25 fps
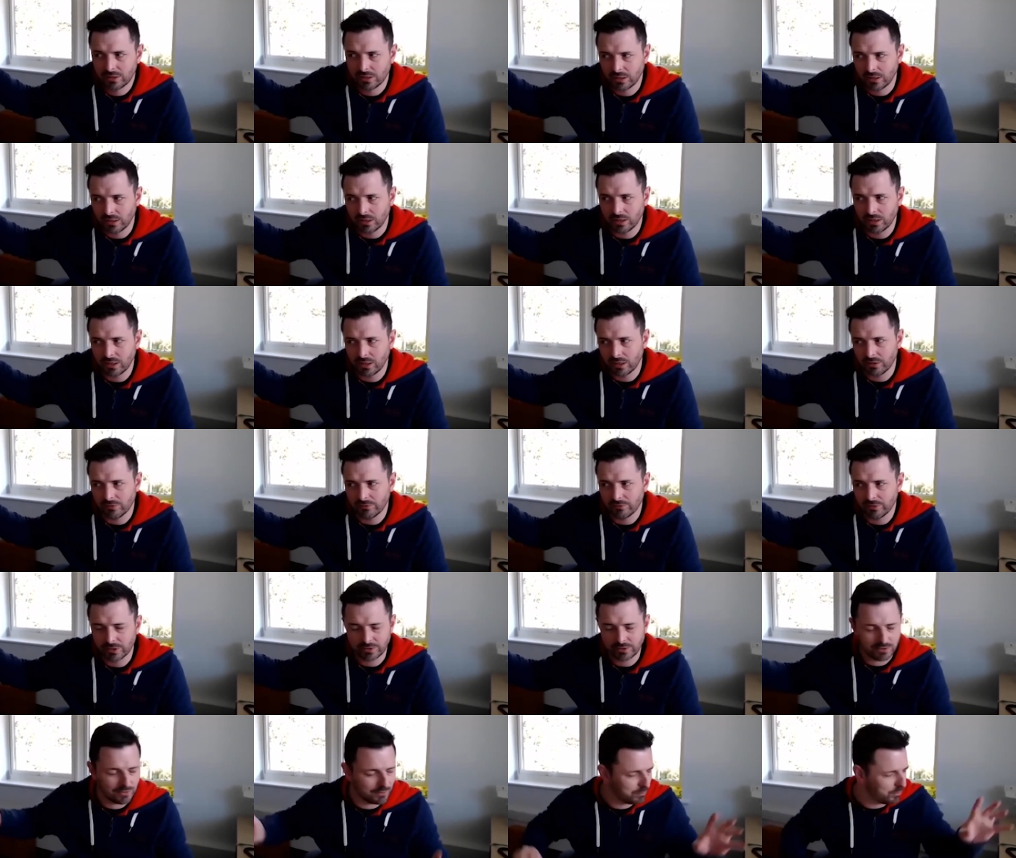uh,
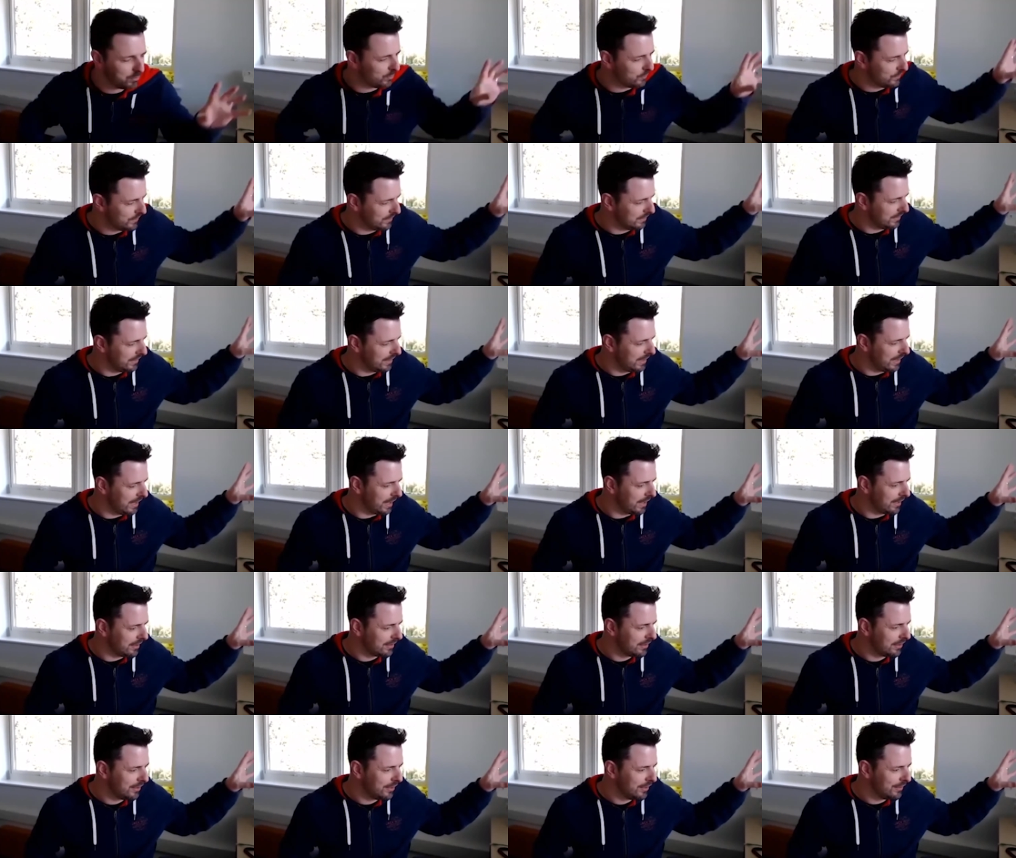versus putting it there
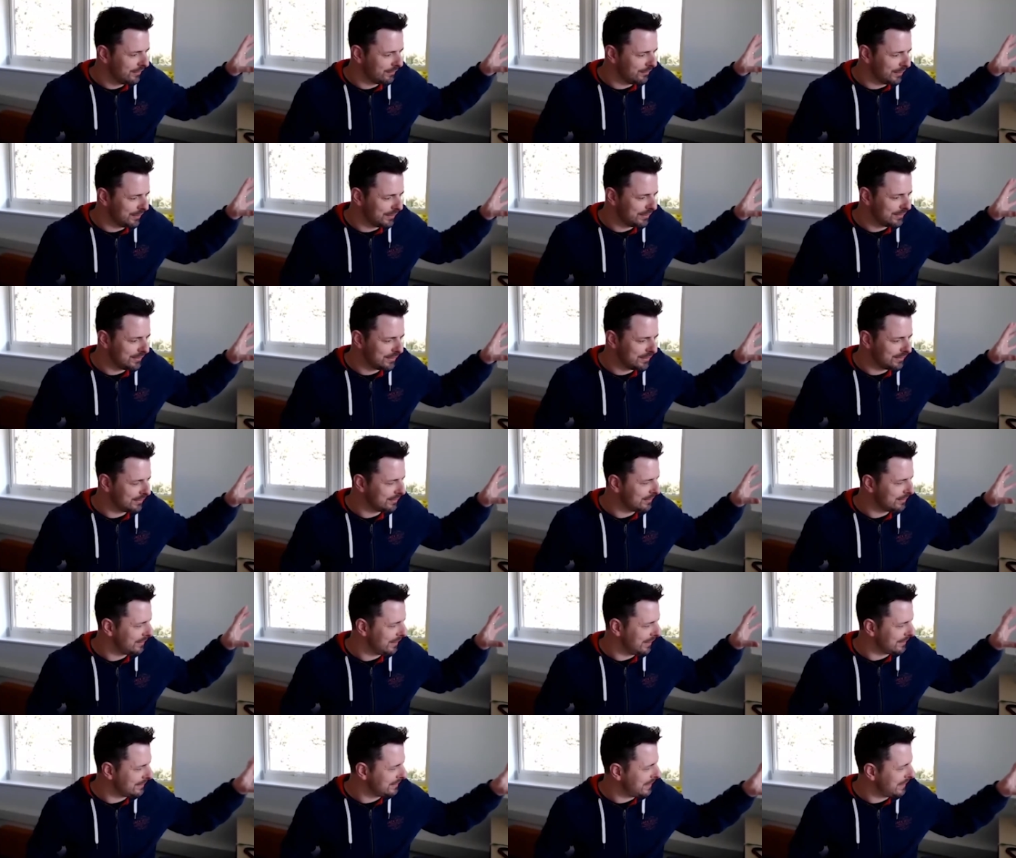versus
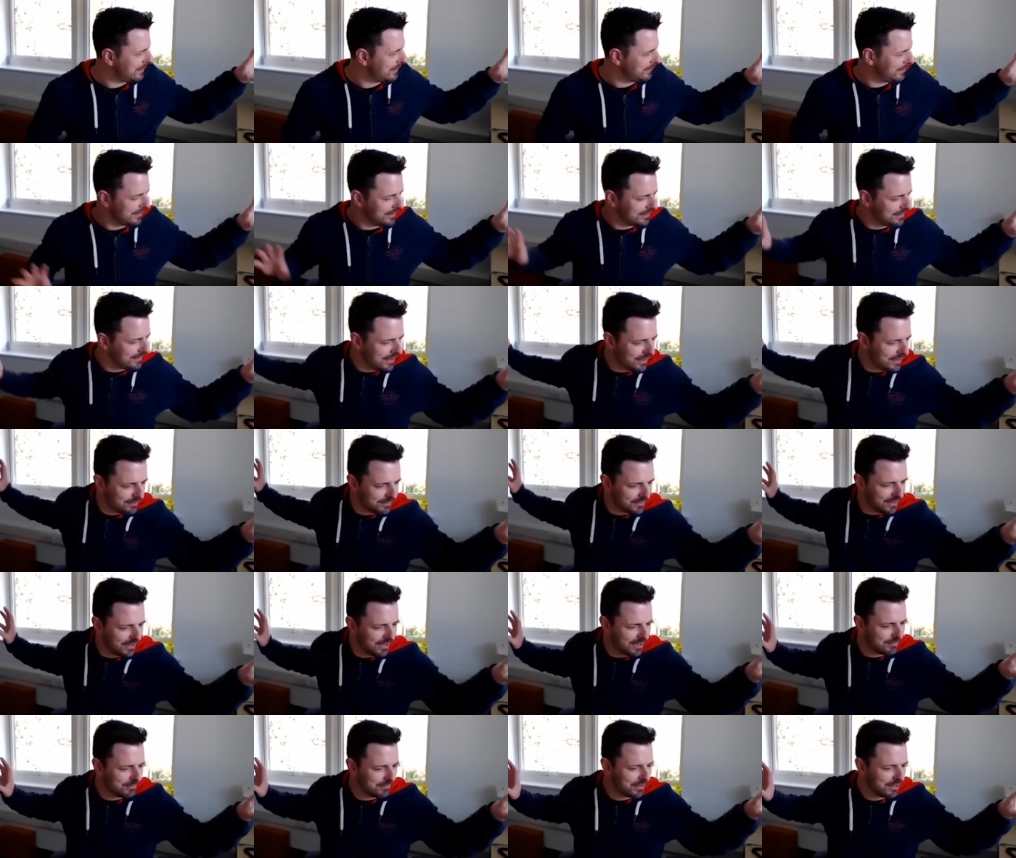a sound at the same
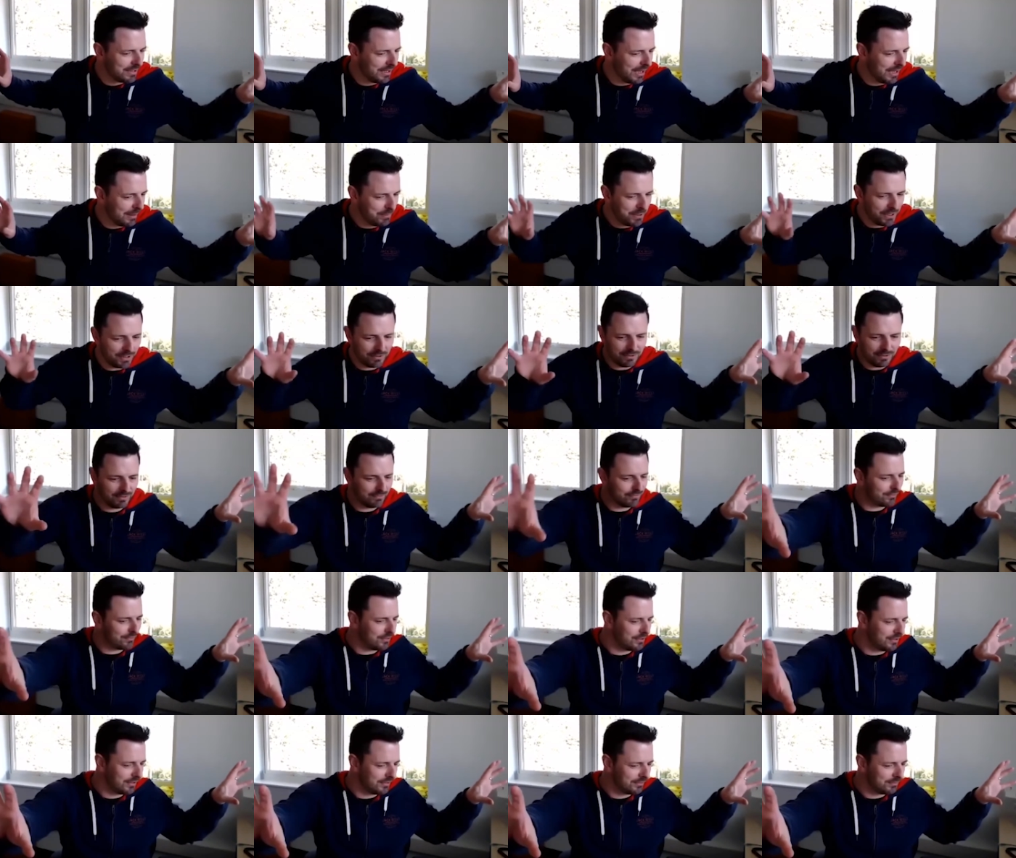time appearing in
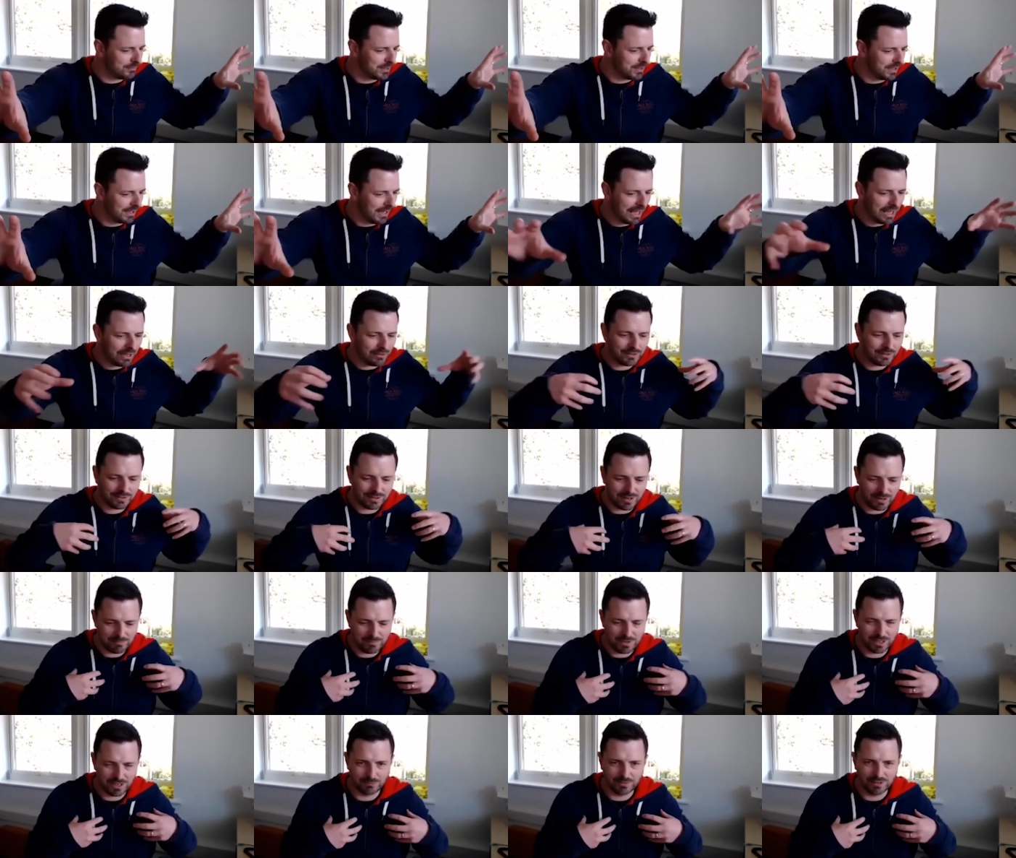front of me and how does that
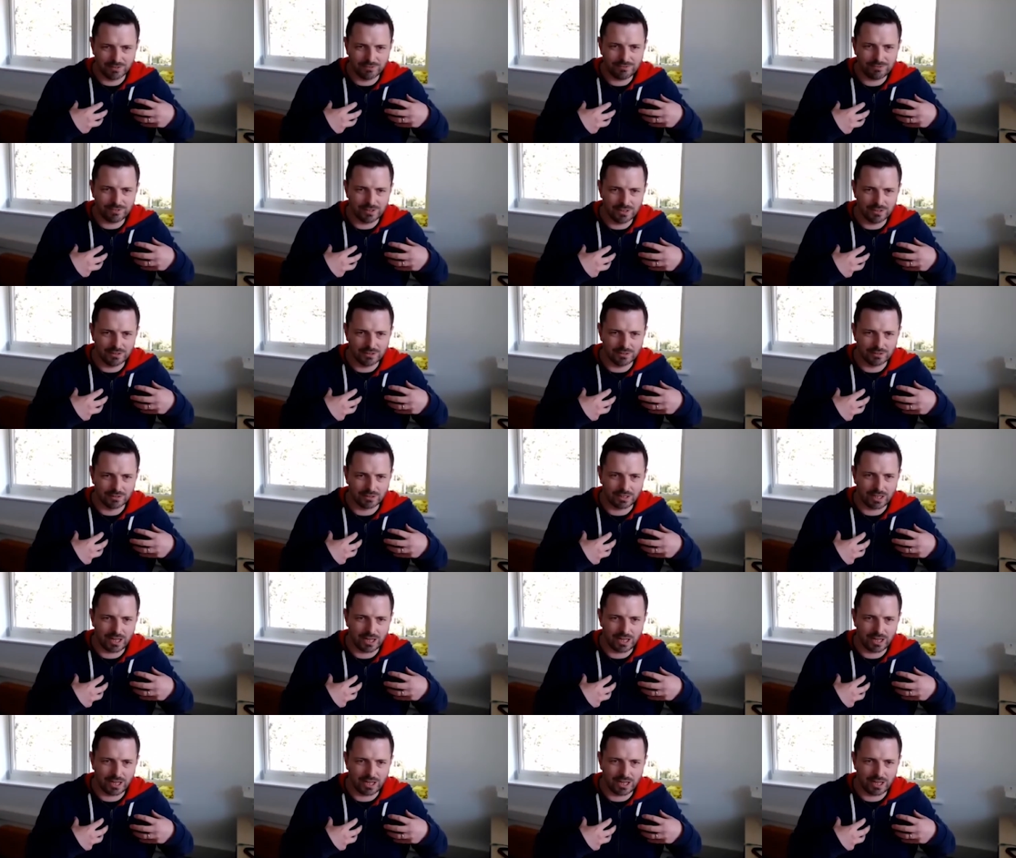make me feel?